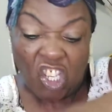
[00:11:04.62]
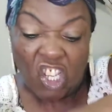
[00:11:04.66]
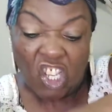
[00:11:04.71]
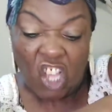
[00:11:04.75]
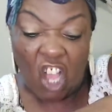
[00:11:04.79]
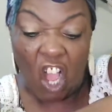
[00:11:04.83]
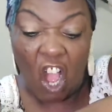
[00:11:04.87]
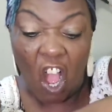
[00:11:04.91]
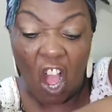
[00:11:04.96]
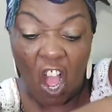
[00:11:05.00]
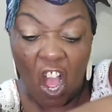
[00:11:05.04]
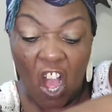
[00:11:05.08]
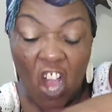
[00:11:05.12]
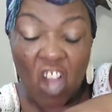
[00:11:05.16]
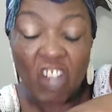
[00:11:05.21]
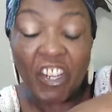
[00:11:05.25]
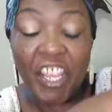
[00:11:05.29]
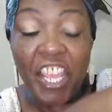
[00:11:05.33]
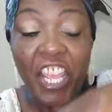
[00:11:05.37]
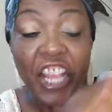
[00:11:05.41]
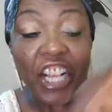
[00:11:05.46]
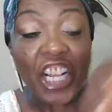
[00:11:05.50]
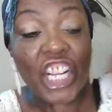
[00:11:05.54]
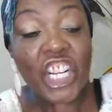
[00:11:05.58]
all
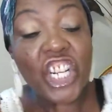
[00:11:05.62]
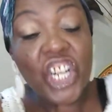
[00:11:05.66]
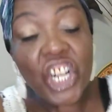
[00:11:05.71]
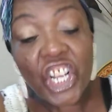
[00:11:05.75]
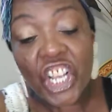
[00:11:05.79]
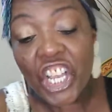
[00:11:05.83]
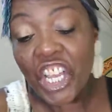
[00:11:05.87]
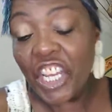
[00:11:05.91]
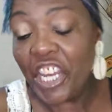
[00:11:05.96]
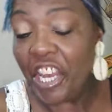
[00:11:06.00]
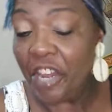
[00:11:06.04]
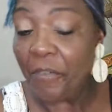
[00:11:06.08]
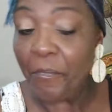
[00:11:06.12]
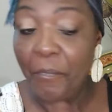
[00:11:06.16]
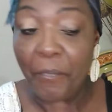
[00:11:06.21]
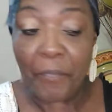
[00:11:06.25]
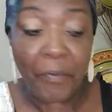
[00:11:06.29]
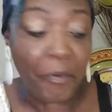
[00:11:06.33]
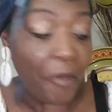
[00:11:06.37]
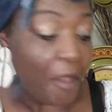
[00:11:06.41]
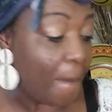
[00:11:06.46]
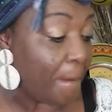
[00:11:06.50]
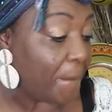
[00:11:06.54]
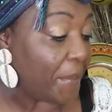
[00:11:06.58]
that cooking and
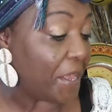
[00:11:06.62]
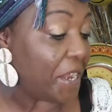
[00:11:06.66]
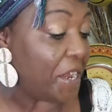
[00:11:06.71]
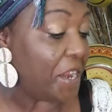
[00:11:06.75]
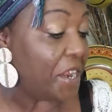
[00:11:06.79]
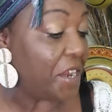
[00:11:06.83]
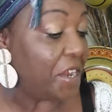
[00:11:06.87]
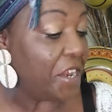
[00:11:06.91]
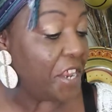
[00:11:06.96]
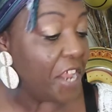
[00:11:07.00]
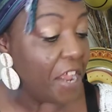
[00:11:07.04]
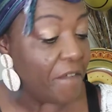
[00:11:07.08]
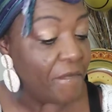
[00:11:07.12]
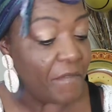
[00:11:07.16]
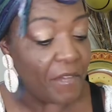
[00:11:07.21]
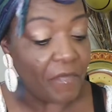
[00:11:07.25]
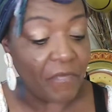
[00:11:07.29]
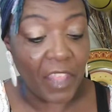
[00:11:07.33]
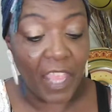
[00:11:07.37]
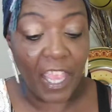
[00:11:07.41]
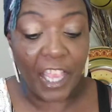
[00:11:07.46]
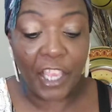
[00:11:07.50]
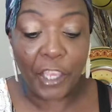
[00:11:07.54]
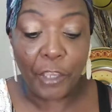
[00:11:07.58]
prepping and
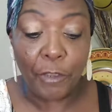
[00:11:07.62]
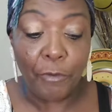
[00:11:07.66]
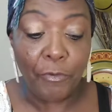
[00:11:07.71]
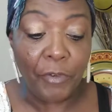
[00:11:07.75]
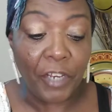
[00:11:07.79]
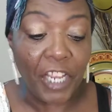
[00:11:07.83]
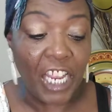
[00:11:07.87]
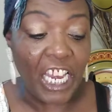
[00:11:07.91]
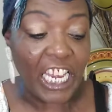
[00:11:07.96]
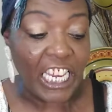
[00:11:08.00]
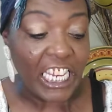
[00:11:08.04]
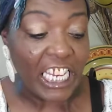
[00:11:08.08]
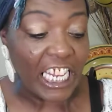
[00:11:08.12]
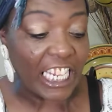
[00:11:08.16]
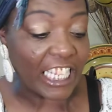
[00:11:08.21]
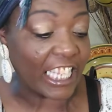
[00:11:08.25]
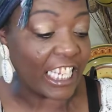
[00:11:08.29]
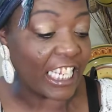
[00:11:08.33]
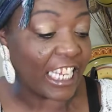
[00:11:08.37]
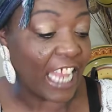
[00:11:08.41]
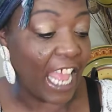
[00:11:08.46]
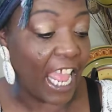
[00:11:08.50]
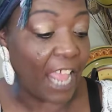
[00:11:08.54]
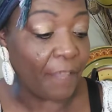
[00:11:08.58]
everything you did
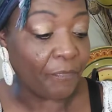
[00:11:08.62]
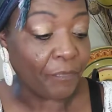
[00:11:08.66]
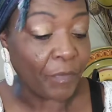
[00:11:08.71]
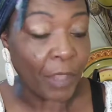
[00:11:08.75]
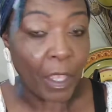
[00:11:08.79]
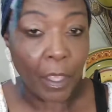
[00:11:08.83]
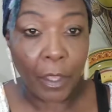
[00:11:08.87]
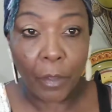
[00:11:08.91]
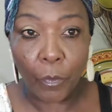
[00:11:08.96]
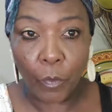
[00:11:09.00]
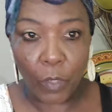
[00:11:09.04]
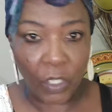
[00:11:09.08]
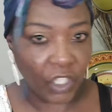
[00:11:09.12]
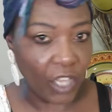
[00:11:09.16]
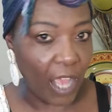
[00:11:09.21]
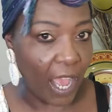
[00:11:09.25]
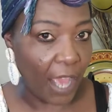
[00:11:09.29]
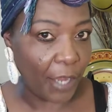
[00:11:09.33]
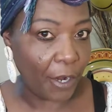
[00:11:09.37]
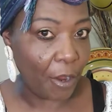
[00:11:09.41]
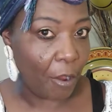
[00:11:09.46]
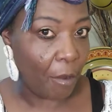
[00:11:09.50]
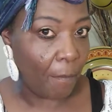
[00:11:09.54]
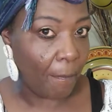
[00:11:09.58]
yesterday, which
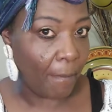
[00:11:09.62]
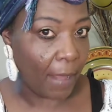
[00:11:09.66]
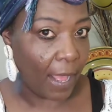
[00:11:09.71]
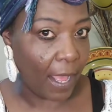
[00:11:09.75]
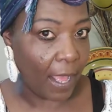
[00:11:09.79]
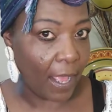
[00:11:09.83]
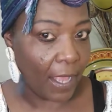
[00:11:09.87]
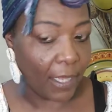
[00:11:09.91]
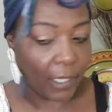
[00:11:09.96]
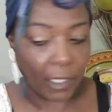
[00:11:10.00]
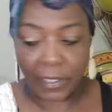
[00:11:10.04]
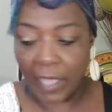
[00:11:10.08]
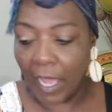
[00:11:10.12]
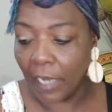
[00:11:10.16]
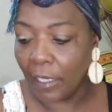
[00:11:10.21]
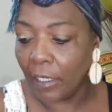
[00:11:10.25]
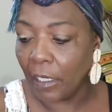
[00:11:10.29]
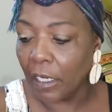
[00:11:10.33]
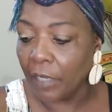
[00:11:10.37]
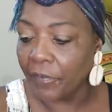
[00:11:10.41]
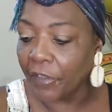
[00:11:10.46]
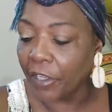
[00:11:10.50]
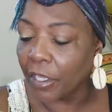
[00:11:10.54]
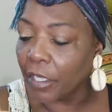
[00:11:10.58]
I don't mind because I
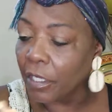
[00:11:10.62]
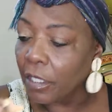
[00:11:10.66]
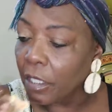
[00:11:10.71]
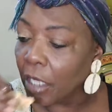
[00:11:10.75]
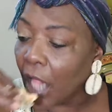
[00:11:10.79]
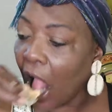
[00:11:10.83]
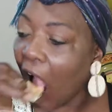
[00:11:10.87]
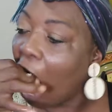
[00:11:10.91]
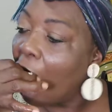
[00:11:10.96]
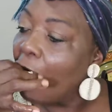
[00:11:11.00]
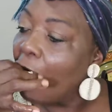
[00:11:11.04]
love to cook.